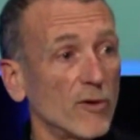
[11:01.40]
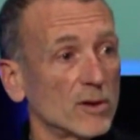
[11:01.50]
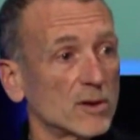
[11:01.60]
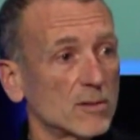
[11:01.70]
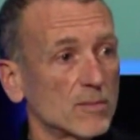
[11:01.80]
your
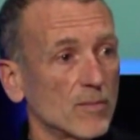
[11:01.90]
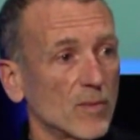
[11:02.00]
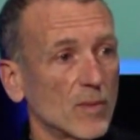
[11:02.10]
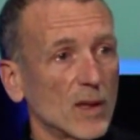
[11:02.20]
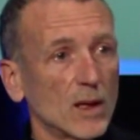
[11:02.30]
workforce?
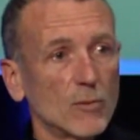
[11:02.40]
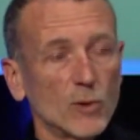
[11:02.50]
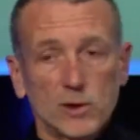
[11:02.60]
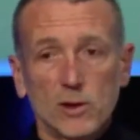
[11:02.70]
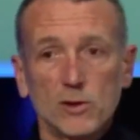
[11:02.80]

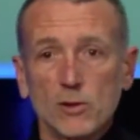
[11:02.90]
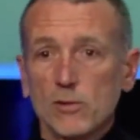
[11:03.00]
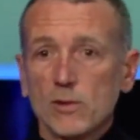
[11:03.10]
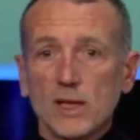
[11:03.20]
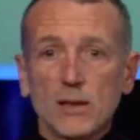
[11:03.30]
What do you
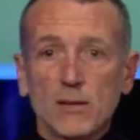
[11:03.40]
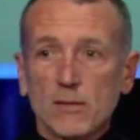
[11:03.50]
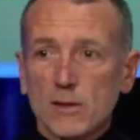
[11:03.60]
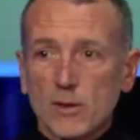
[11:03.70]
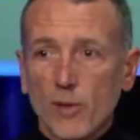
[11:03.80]
do
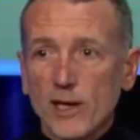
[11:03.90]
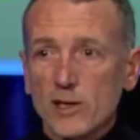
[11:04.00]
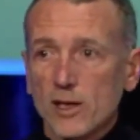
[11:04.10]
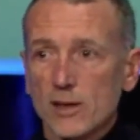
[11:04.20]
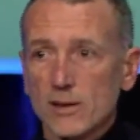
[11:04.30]
in the
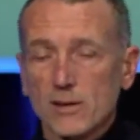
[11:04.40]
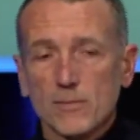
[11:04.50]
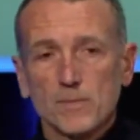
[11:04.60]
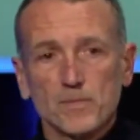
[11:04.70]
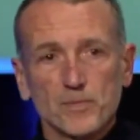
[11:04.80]
supply
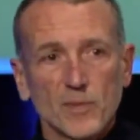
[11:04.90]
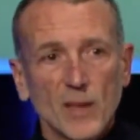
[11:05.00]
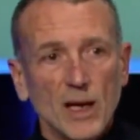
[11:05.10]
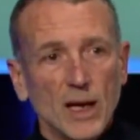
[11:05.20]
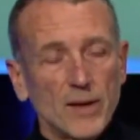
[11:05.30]
chains?
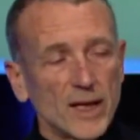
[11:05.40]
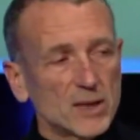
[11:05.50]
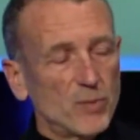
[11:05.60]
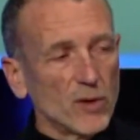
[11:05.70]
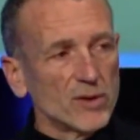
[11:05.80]

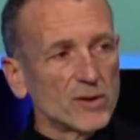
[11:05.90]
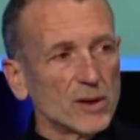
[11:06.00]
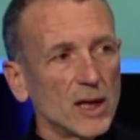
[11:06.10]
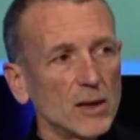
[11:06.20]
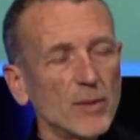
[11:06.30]
And that's
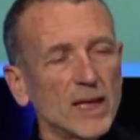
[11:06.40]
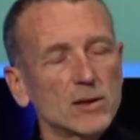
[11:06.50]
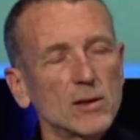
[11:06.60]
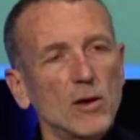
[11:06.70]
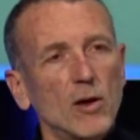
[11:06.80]
both, again, a
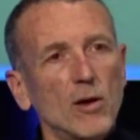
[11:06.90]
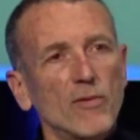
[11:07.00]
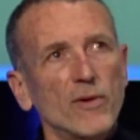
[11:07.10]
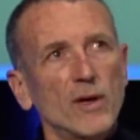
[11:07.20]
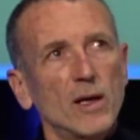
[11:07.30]
matter
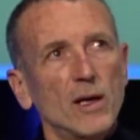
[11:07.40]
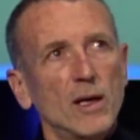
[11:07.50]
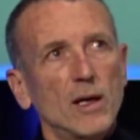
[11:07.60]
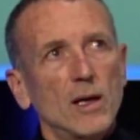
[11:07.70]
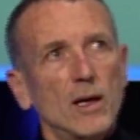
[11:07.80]
of
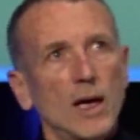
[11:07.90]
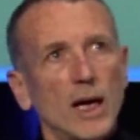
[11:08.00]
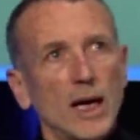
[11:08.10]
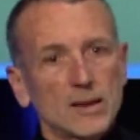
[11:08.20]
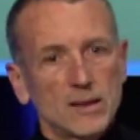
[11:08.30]

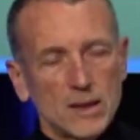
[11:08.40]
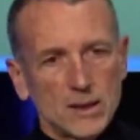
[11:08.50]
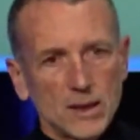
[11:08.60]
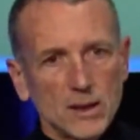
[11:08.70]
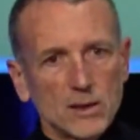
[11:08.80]

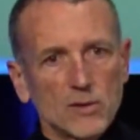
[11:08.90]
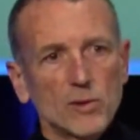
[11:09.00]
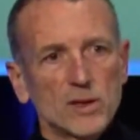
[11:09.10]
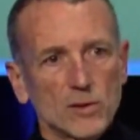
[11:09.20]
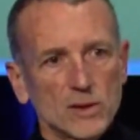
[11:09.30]
accessing
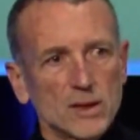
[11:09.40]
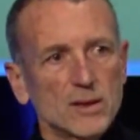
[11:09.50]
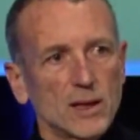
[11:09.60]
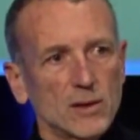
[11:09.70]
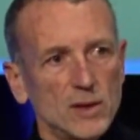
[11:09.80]
to the
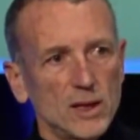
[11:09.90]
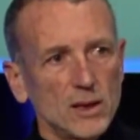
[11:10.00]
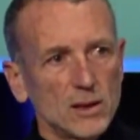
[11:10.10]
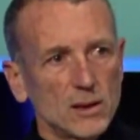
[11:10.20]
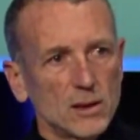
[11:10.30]
resources that you
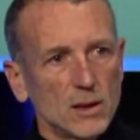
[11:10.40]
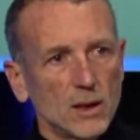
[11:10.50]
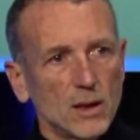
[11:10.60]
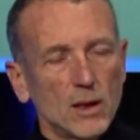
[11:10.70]
need,